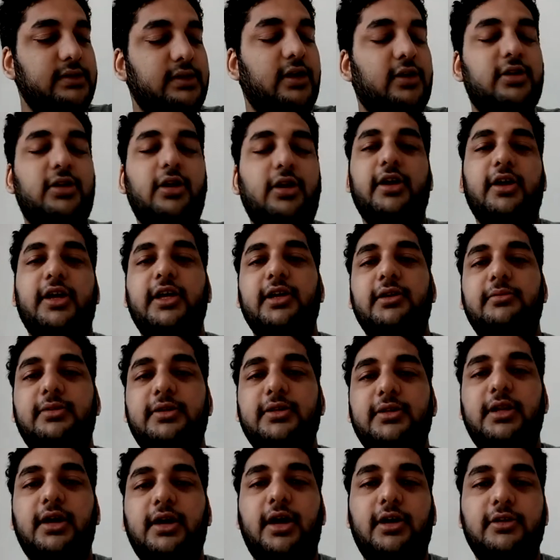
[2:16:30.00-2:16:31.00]
Now talking
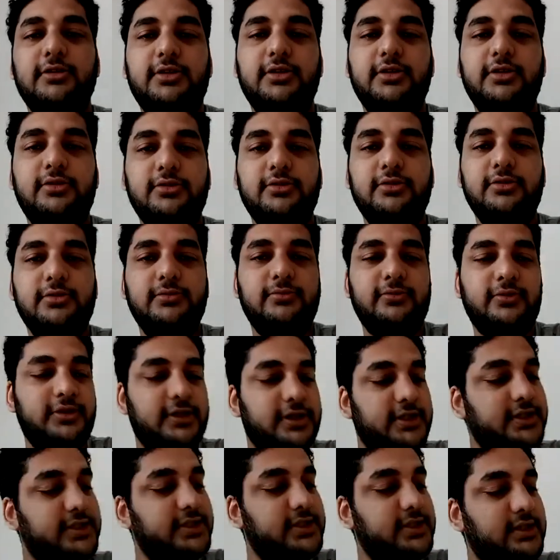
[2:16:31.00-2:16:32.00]
about how the room
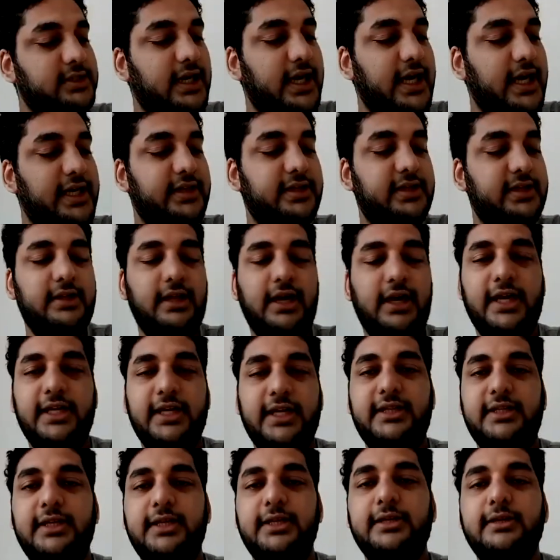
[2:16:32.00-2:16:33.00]
was, I
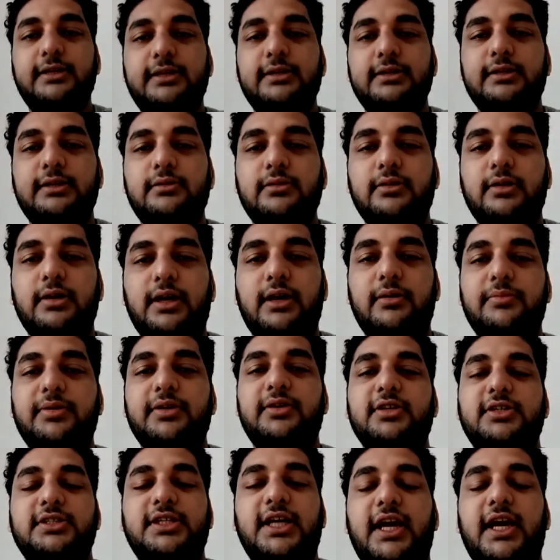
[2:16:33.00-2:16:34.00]
think
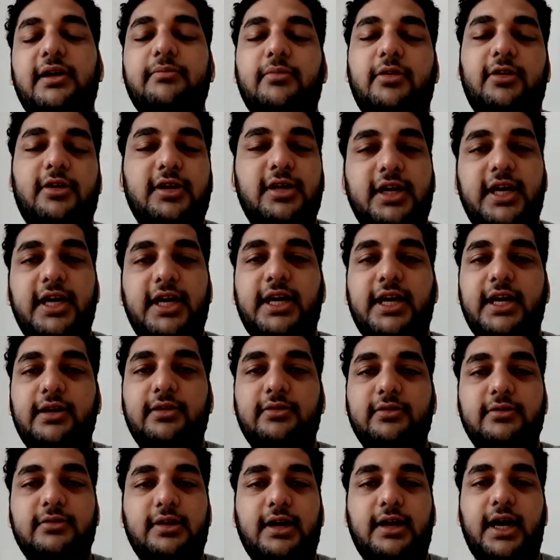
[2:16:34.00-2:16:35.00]
because I am online,
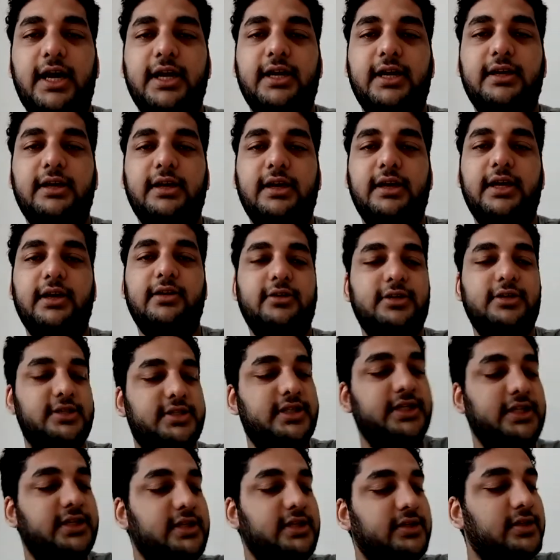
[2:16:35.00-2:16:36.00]
I cannot
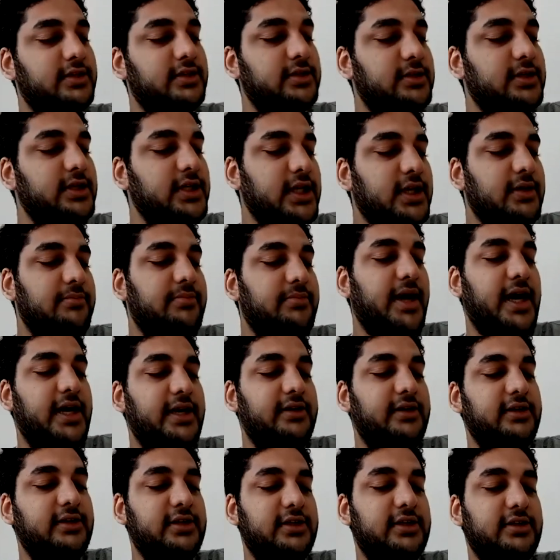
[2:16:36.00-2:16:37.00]
see the
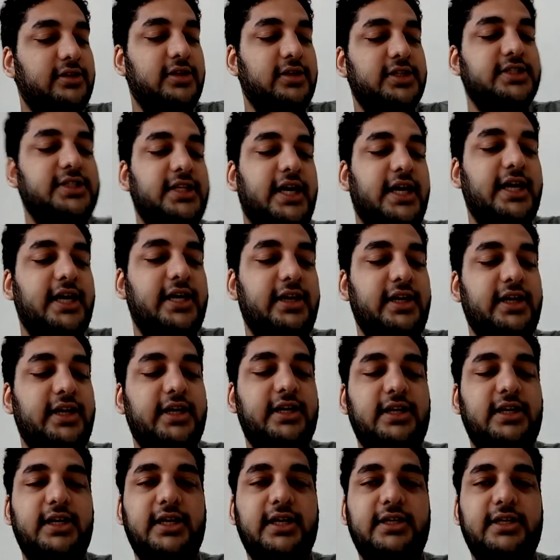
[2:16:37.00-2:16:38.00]
banner or standee
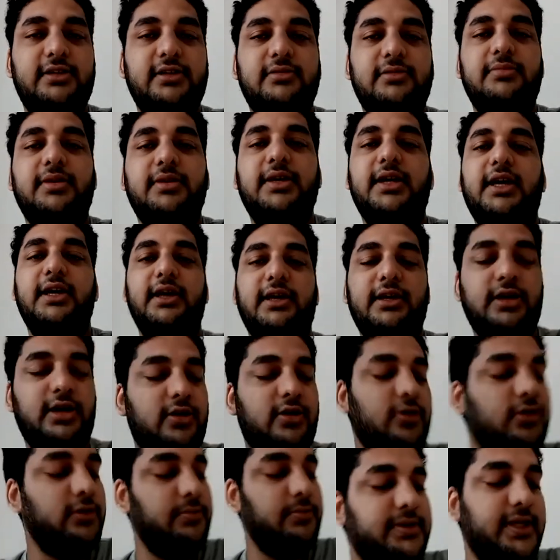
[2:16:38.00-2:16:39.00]
and lectern, but I
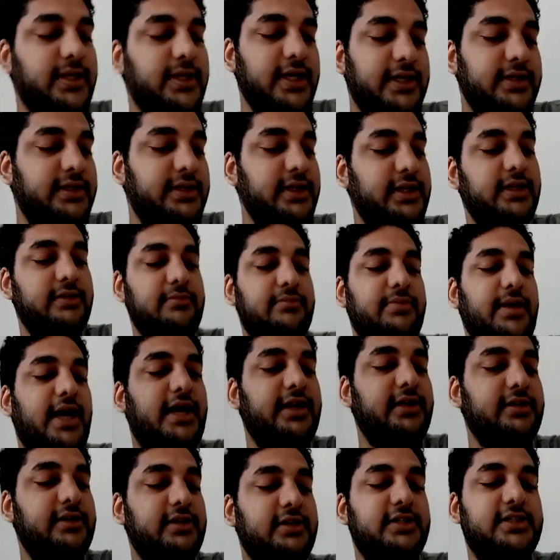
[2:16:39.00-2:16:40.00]
hope that the
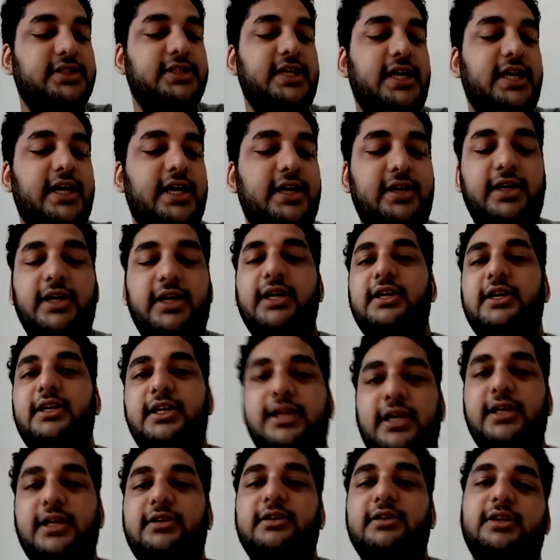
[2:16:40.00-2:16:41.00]
banner, standee and
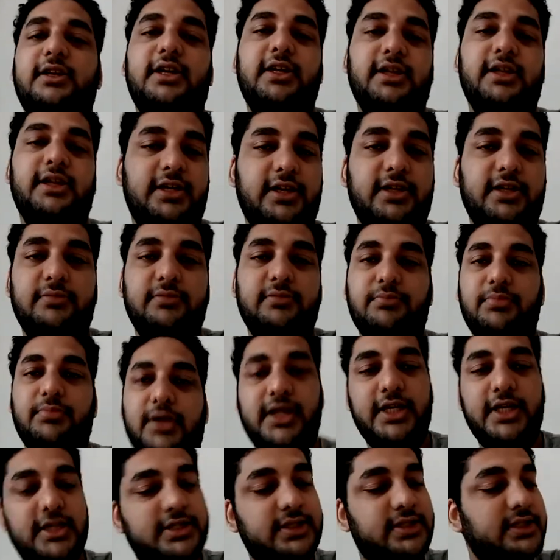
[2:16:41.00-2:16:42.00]
lectern are in
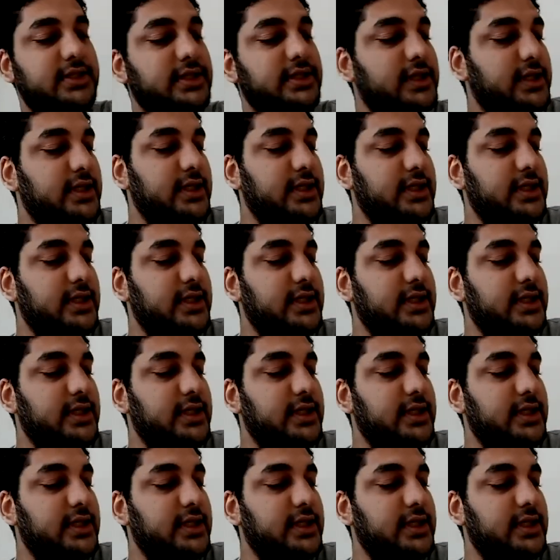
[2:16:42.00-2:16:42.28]
place.